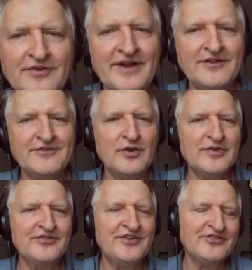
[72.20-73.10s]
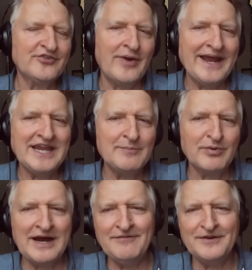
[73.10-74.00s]
So it's not as though there's this cranky
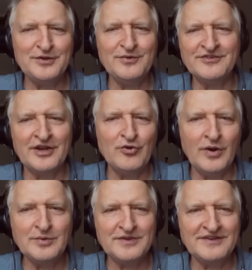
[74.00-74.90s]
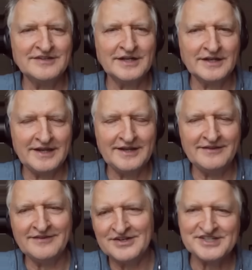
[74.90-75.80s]
prophet who is annoyed with these little
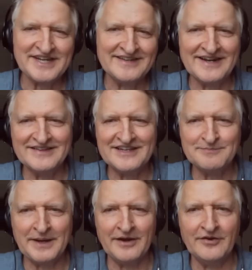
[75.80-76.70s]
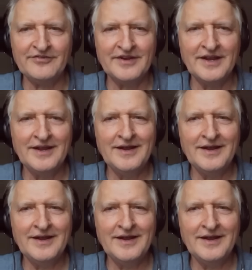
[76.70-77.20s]
kids and just sends out these bears.